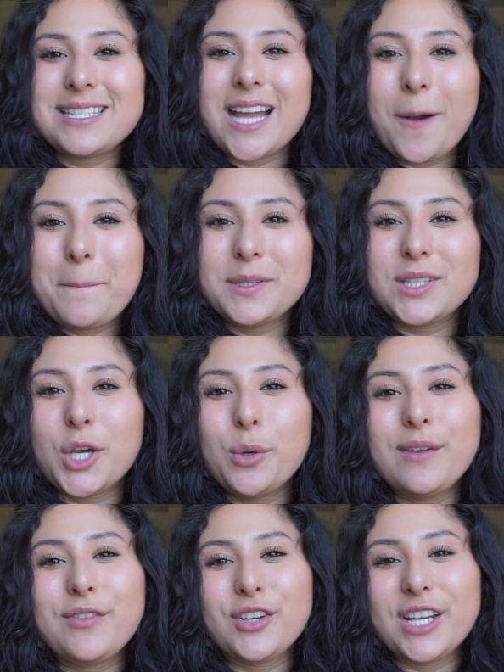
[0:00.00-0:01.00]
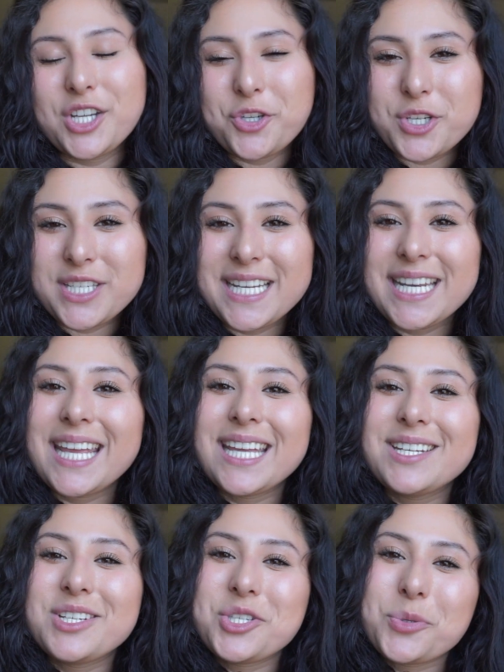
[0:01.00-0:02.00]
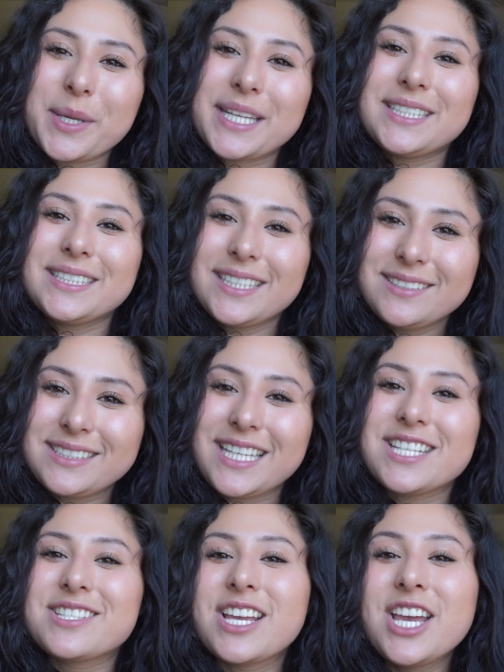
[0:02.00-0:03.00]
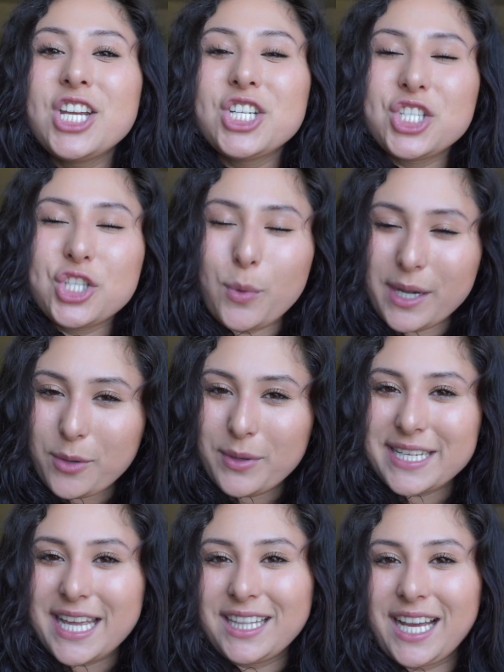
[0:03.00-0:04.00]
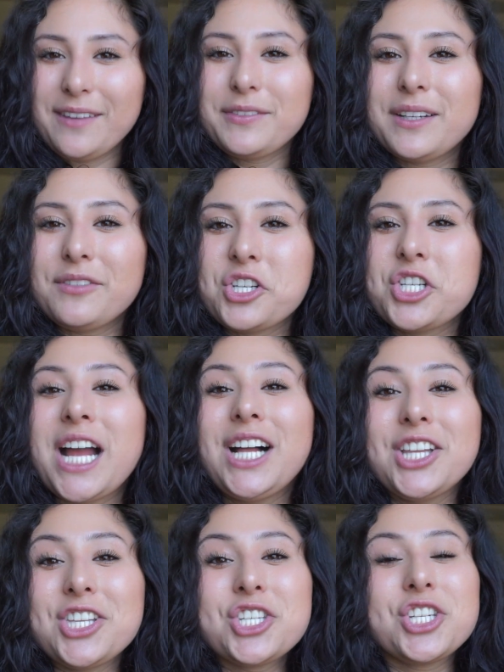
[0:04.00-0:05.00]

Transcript: down below if you're interested in doing Lindsay's 21-day Life Lovers Challenge.